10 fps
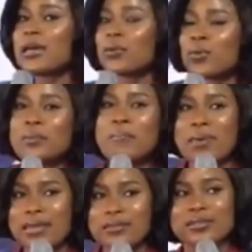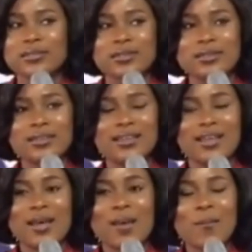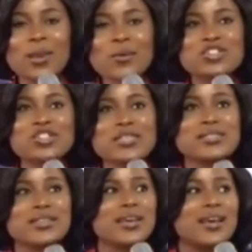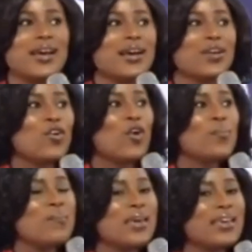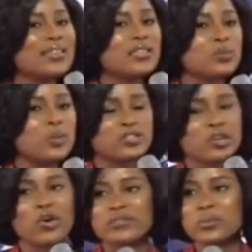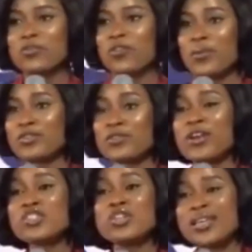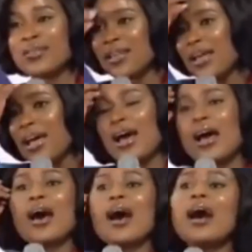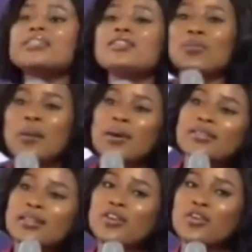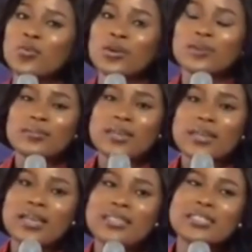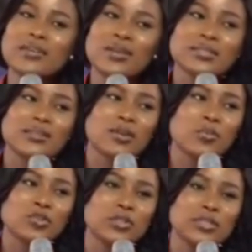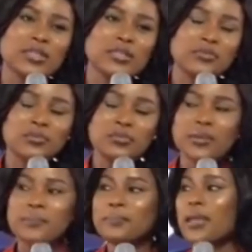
what it meant. But it was just God making the space uncomfortable for me. So eventually, I just manager that, you know what, let's see if there's still an opportunity at TV3.